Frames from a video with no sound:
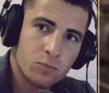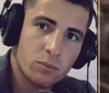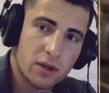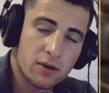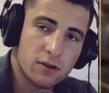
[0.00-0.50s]

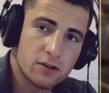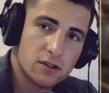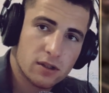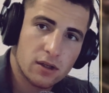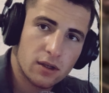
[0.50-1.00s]

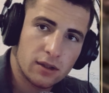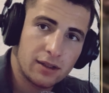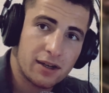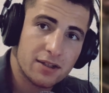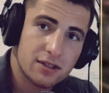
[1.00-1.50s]
because
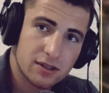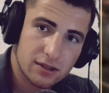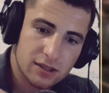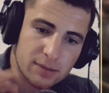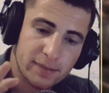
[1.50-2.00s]
there is
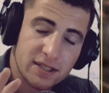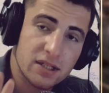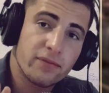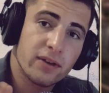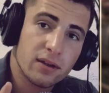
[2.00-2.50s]

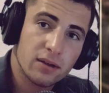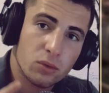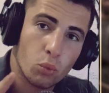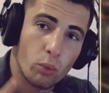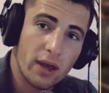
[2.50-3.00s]
specific
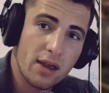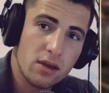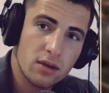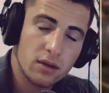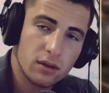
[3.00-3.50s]
way,